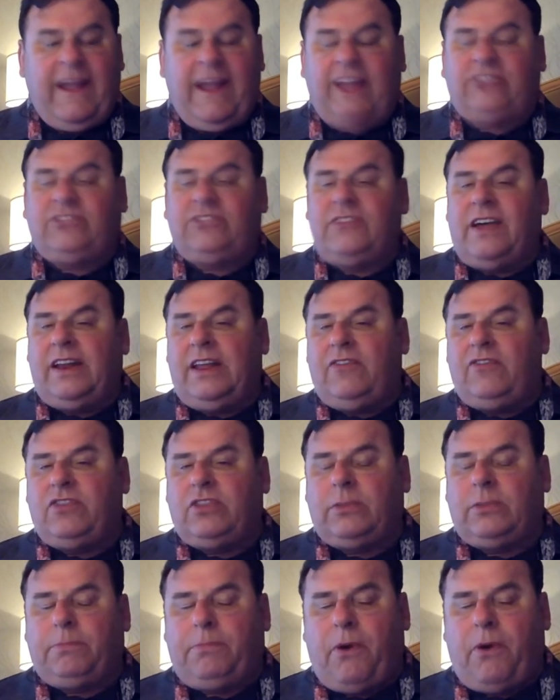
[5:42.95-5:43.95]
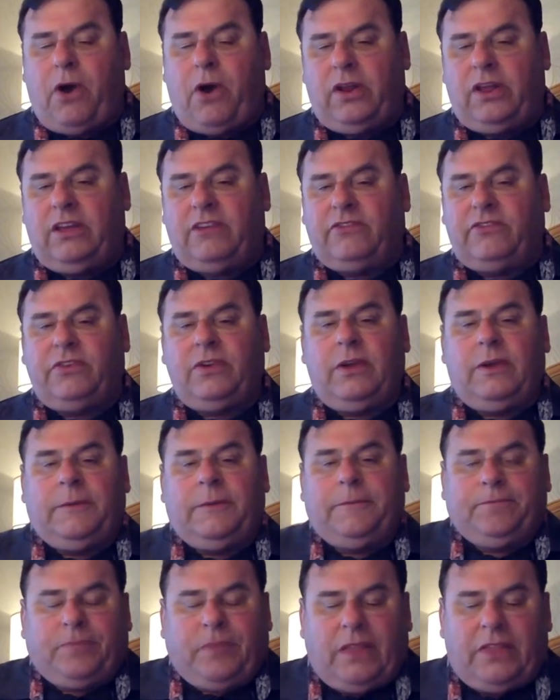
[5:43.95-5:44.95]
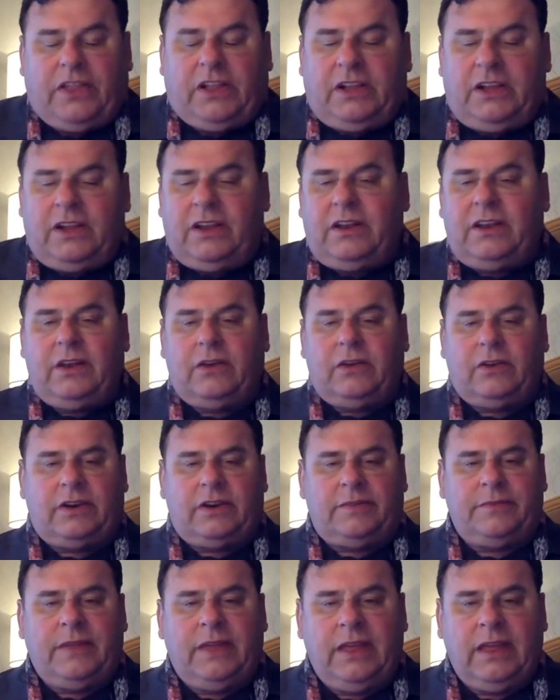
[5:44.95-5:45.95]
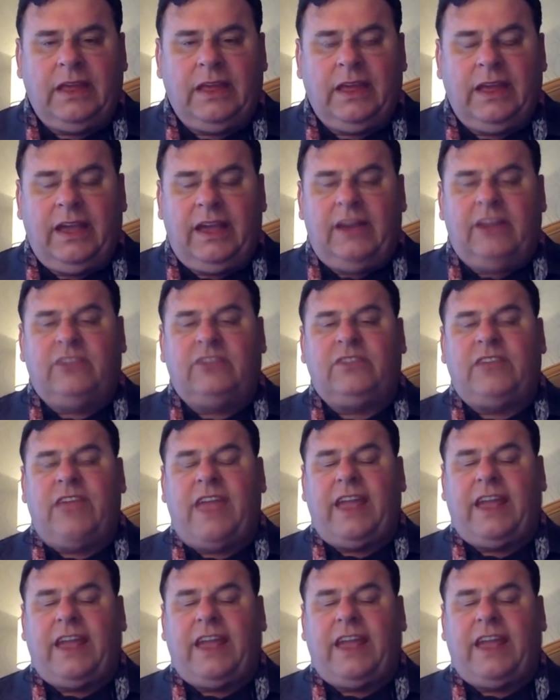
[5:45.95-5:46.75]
It's not even the party of the Clinton era. It is